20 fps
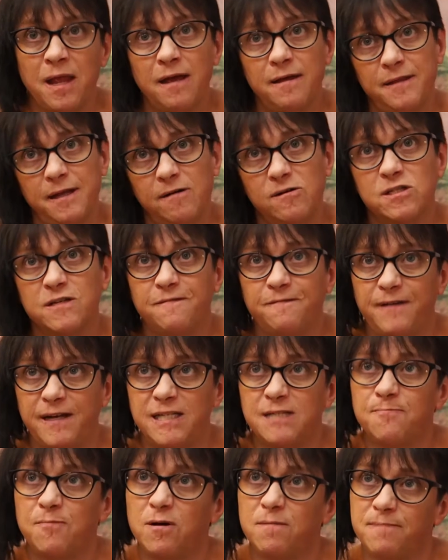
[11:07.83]
There's a
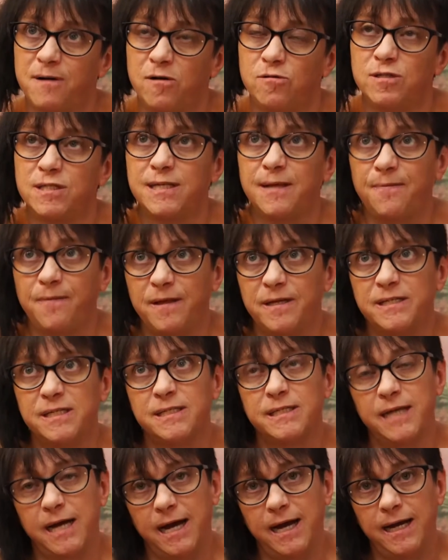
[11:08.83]
Facebook post at this
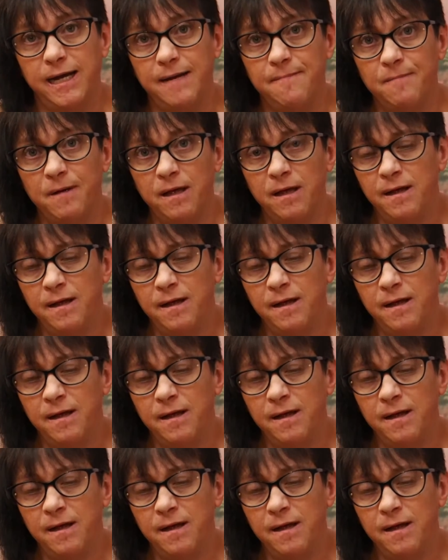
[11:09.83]
time.